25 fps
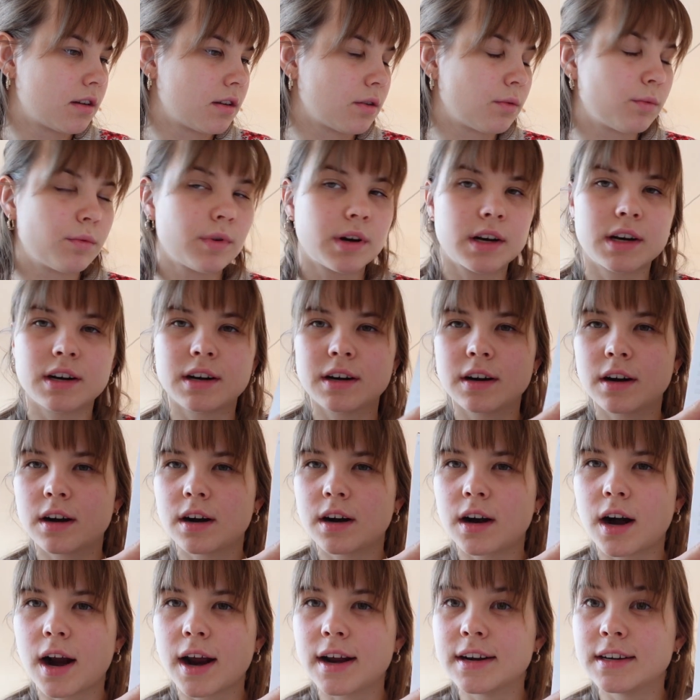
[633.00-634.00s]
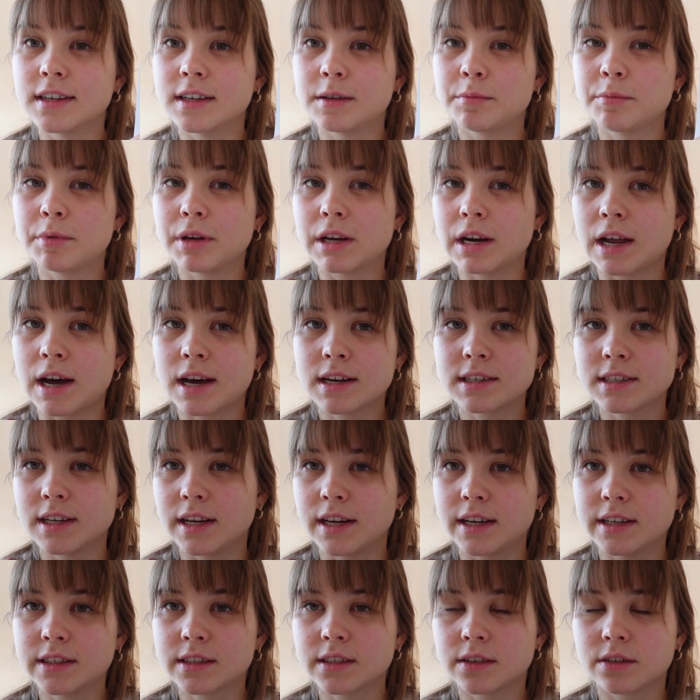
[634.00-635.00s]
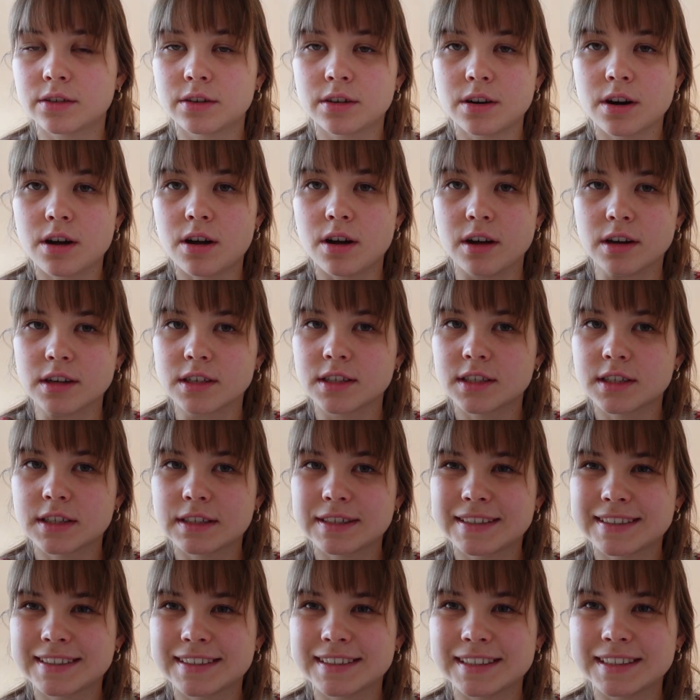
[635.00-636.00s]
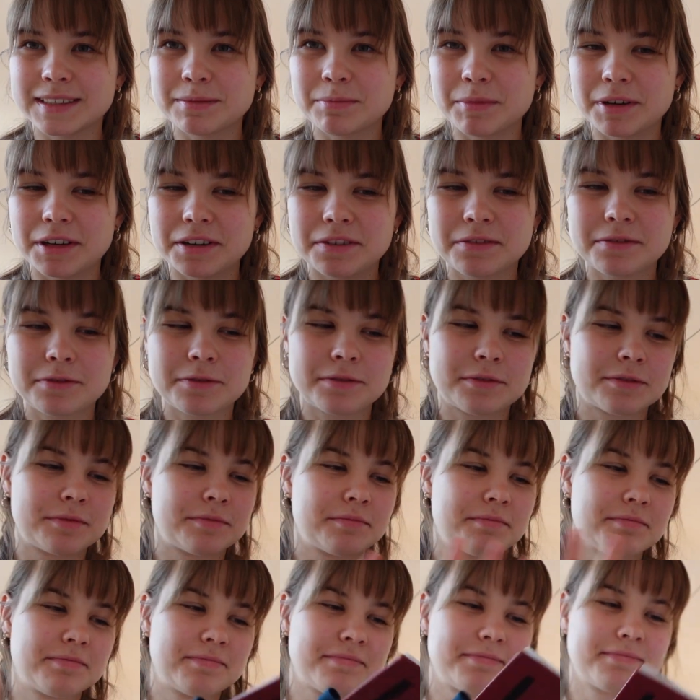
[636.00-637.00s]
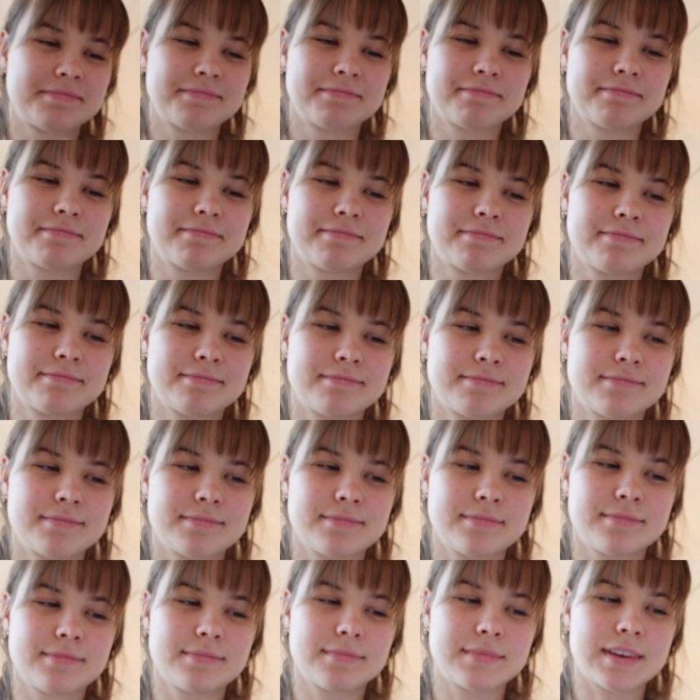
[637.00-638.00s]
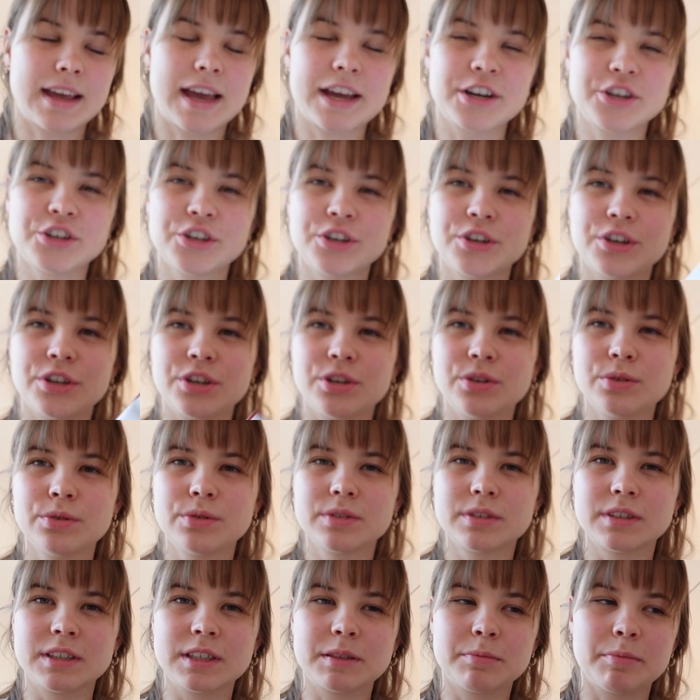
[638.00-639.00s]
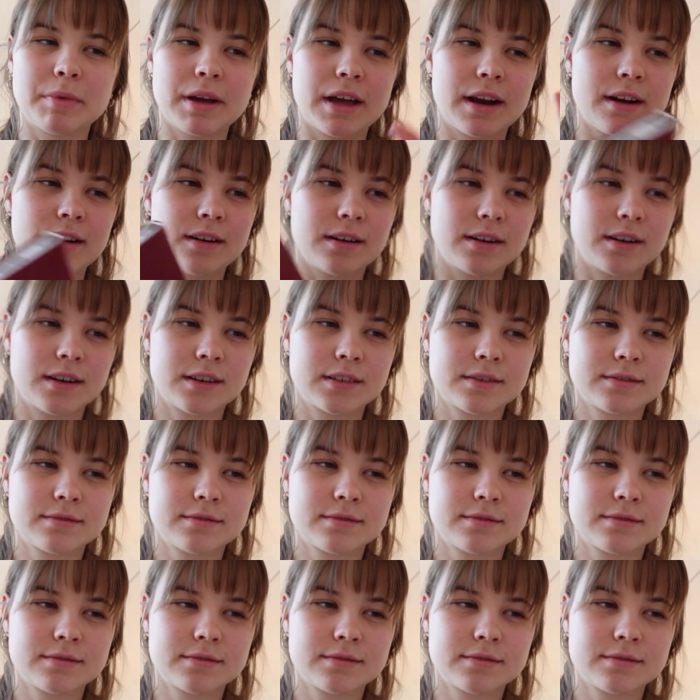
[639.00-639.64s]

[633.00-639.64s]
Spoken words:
whether I did Pilates or not this month. I should use this better.